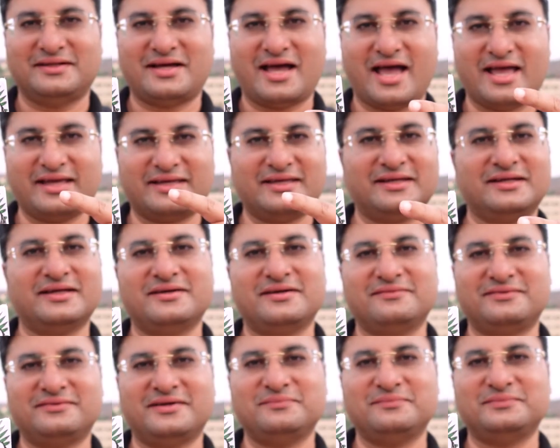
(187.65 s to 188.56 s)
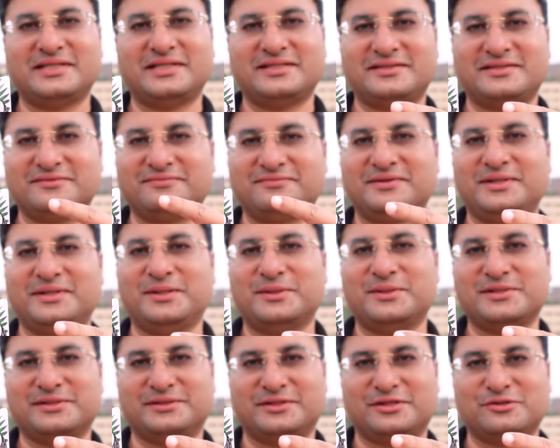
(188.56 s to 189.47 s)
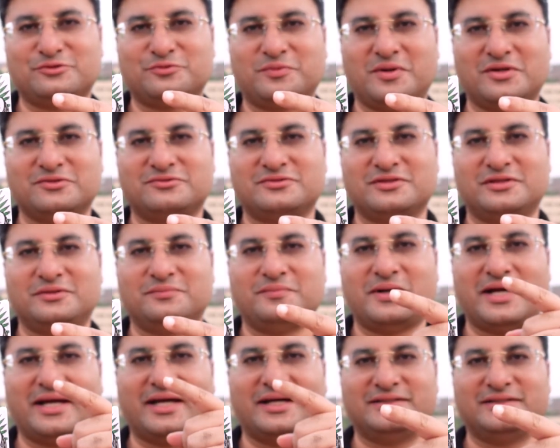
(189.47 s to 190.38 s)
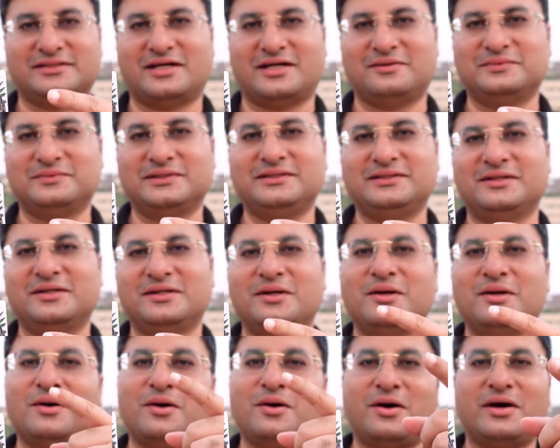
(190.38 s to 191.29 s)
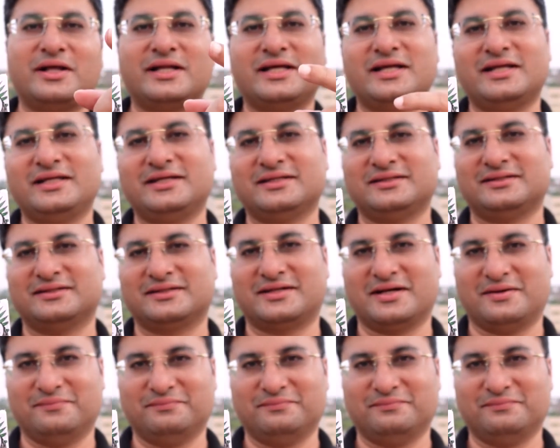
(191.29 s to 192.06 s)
I can confirm that this video is not sponsored by Hajamat or any other